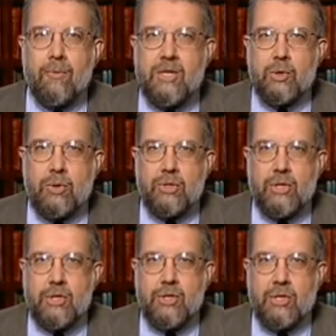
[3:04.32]
of
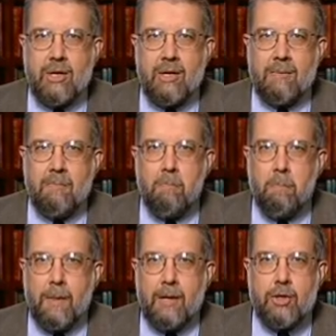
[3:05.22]
resources
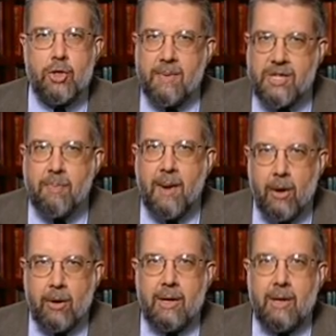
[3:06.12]
should be
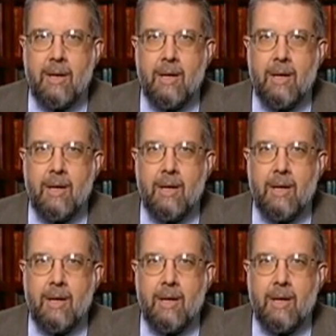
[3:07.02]
spared.